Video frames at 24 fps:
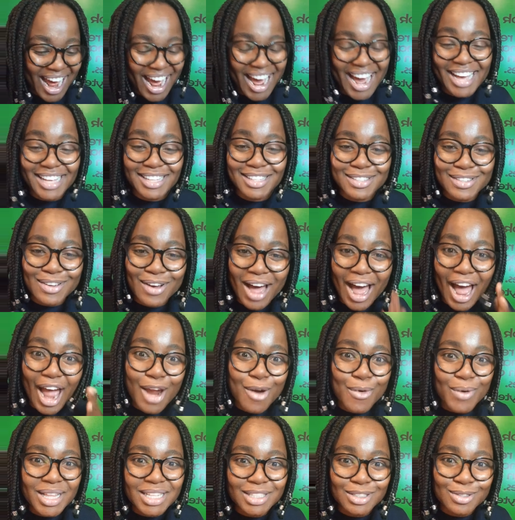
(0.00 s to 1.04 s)
and so
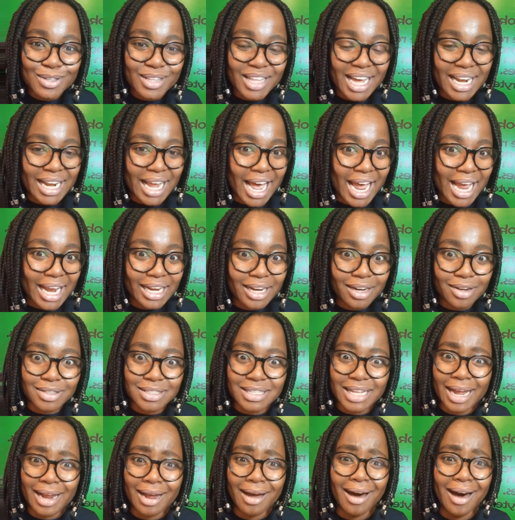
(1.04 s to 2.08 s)
i went to that alley and i
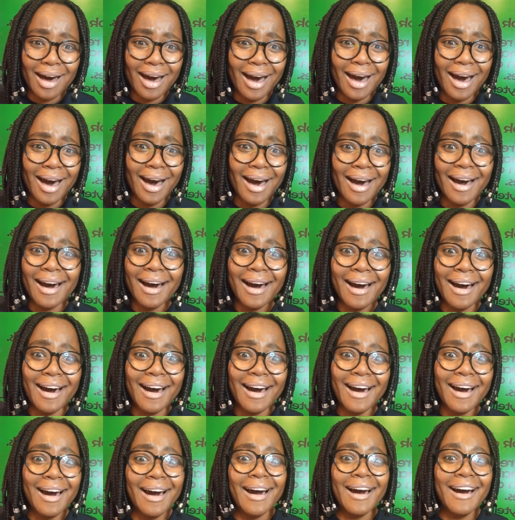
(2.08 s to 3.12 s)
was like
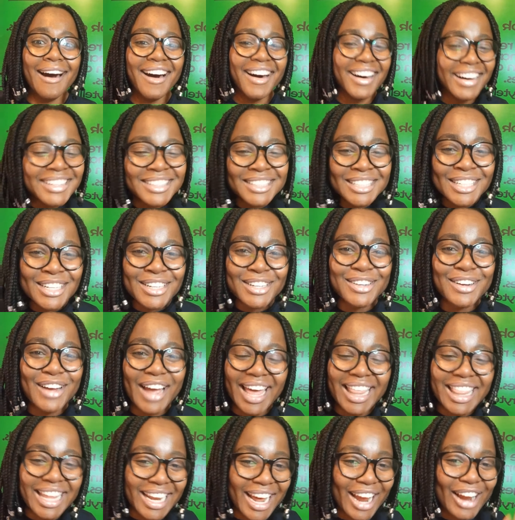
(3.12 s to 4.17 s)
oh you know
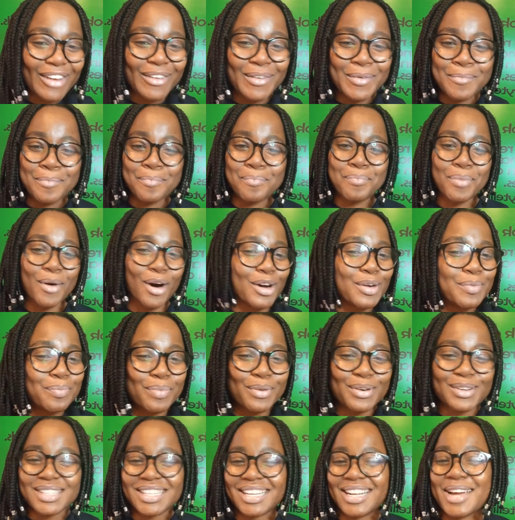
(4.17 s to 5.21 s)
and then i bought
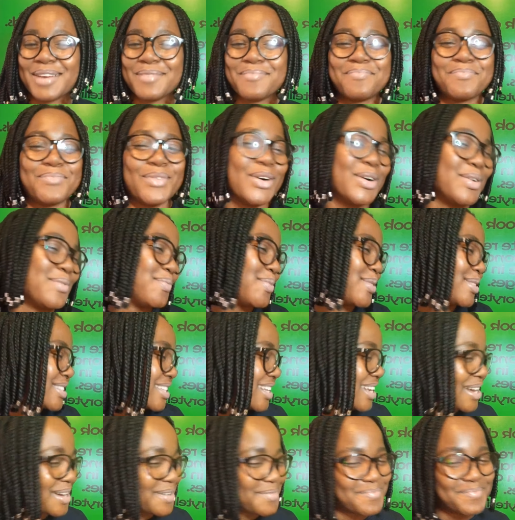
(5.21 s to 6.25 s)
books and I bought books
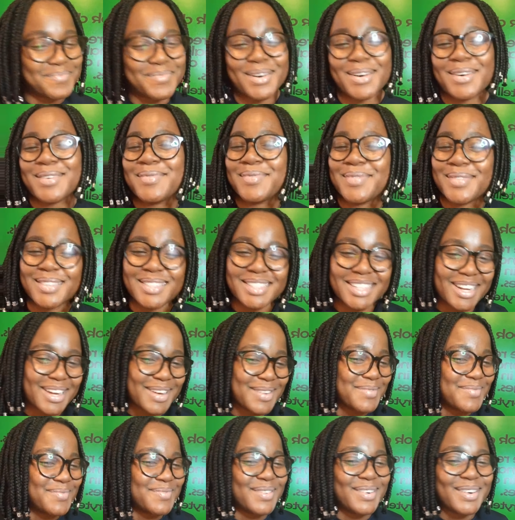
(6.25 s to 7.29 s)
and I bought books and
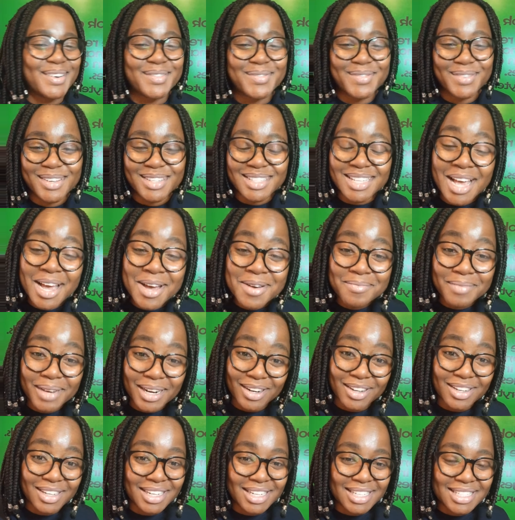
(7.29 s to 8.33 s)
I bought books. My
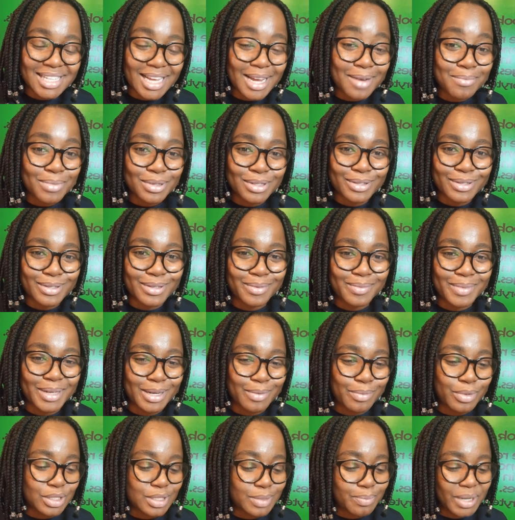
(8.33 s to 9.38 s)
goodness, I bought so
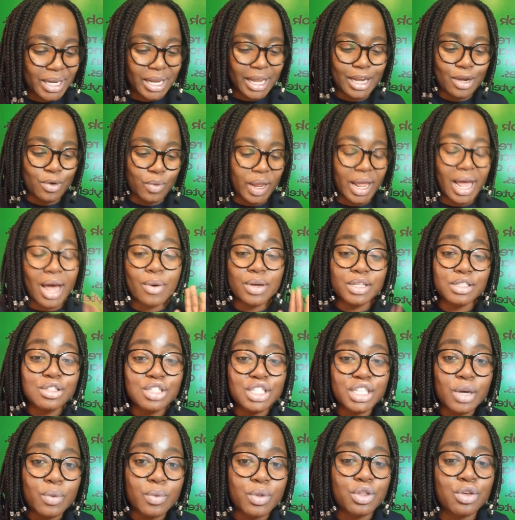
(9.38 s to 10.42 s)
many books. But anyway, I want to
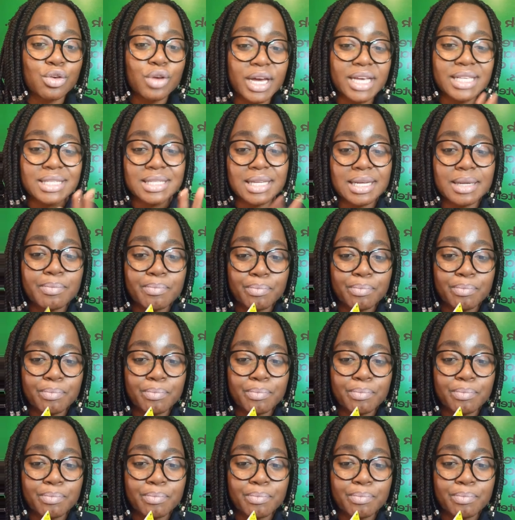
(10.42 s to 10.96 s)
share with you guys the